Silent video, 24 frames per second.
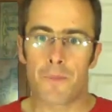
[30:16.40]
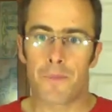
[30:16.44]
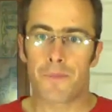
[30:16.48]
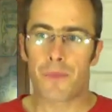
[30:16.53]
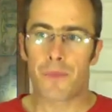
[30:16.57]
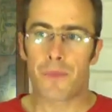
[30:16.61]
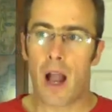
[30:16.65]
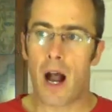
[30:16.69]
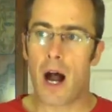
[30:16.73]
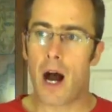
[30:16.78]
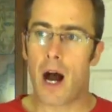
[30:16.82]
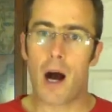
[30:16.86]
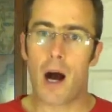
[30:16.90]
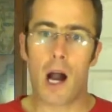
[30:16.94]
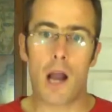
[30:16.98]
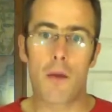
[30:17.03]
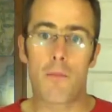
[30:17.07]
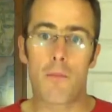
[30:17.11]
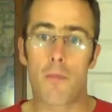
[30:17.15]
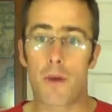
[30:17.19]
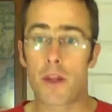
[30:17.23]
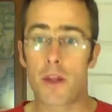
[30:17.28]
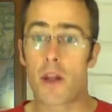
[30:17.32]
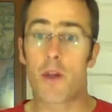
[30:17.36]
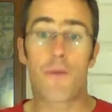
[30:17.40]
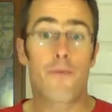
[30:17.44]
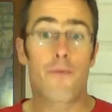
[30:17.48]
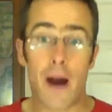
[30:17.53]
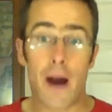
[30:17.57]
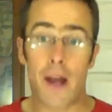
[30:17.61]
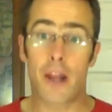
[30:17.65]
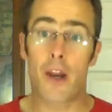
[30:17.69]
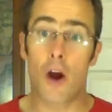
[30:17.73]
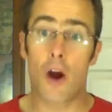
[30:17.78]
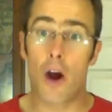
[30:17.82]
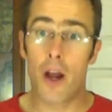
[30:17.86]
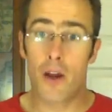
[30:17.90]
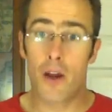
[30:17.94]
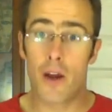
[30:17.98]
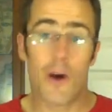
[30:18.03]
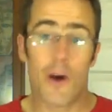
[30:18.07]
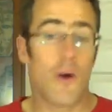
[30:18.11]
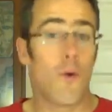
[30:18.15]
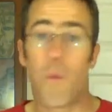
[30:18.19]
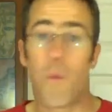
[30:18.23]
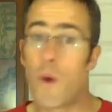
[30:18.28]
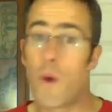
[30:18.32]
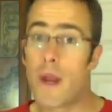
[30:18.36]
Fan and I,
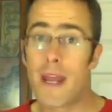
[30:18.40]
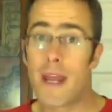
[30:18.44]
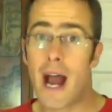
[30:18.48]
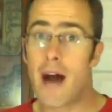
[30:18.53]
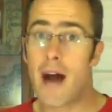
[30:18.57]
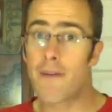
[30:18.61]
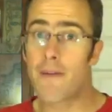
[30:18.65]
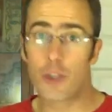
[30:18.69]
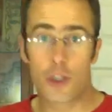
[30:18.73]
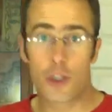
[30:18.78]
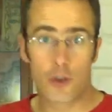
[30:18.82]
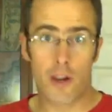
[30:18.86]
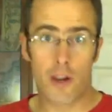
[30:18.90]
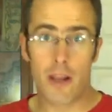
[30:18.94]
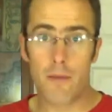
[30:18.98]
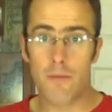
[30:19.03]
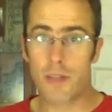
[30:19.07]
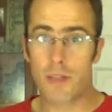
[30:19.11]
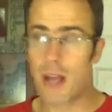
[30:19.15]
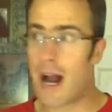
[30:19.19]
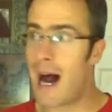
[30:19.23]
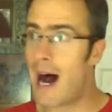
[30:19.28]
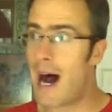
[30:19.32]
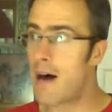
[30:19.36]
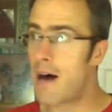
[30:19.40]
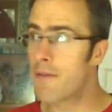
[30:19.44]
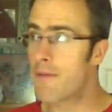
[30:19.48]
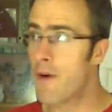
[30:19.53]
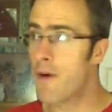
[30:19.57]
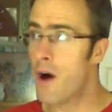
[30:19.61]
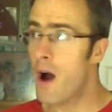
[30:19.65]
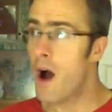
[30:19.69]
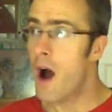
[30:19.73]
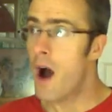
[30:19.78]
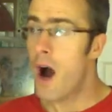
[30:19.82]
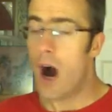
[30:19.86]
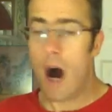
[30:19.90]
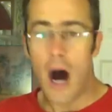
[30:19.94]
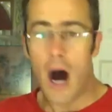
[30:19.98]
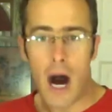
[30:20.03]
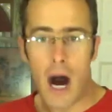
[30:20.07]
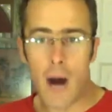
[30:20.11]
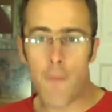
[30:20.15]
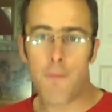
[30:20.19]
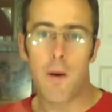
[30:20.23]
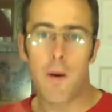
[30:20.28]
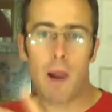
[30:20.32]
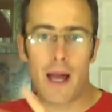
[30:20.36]
we have a dream to have a
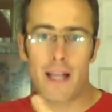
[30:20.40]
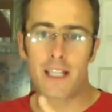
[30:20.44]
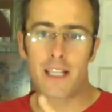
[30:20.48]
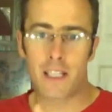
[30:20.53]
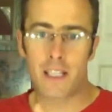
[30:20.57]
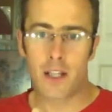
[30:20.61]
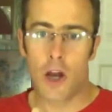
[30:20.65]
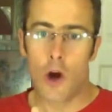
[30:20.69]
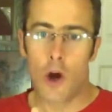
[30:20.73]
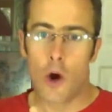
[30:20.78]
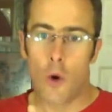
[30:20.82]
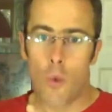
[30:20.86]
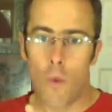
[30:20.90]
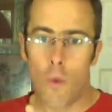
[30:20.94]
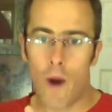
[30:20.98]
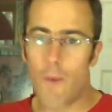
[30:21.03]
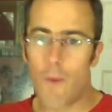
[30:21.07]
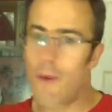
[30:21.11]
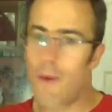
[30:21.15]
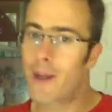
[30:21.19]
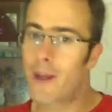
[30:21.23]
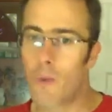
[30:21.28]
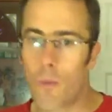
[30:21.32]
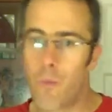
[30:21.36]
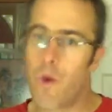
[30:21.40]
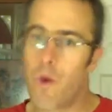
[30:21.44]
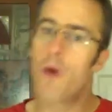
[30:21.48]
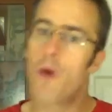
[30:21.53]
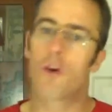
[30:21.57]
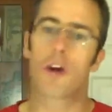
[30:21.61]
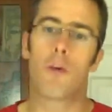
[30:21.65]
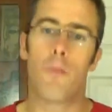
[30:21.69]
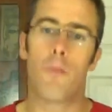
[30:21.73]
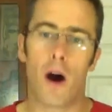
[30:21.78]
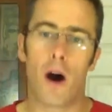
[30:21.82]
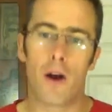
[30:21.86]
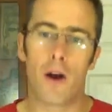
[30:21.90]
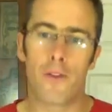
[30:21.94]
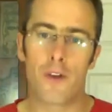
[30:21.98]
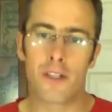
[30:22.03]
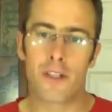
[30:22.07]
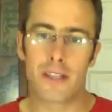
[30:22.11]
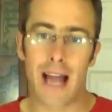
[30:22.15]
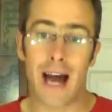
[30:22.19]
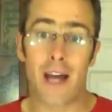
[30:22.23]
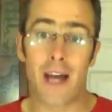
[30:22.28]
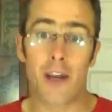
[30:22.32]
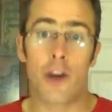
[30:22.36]
place where we can welcome others
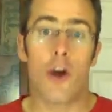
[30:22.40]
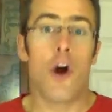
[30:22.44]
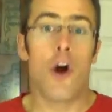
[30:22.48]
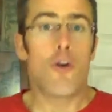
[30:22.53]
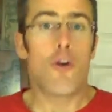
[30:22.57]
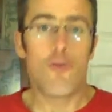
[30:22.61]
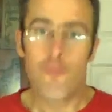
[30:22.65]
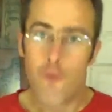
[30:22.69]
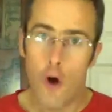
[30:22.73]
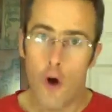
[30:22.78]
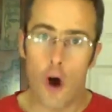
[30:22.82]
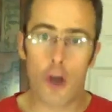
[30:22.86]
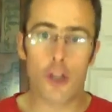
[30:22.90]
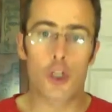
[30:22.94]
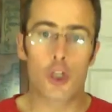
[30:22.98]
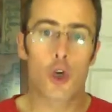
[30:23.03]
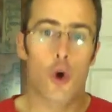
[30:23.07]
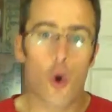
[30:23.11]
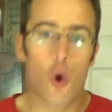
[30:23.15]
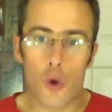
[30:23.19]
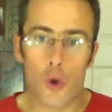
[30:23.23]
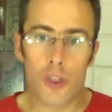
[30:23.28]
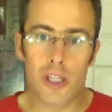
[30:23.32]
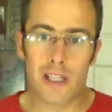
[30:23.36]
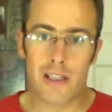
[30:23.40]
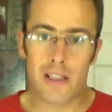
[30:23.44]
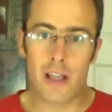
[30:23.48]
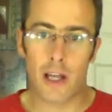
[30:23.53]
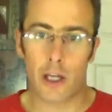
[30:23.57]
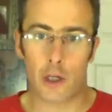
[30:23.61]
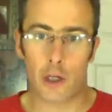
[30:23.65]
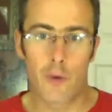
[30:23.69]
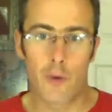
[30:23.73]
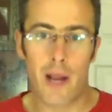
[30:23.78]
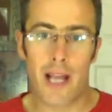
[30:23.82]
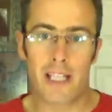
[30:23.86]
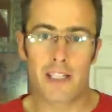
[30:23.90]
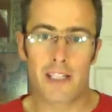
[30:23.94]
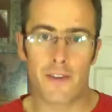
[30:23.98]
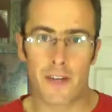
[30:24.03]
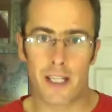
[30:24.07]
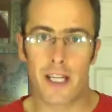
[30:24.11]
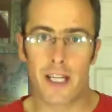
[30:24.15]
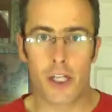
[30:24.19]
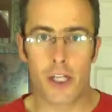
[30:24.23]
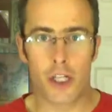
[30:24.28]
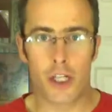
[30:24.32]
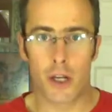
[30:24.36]
and run courses like Creative
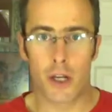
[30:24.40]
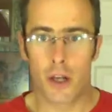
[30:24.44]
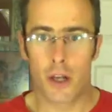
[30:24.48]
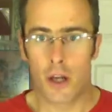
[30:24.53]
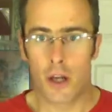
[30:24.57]
Ignition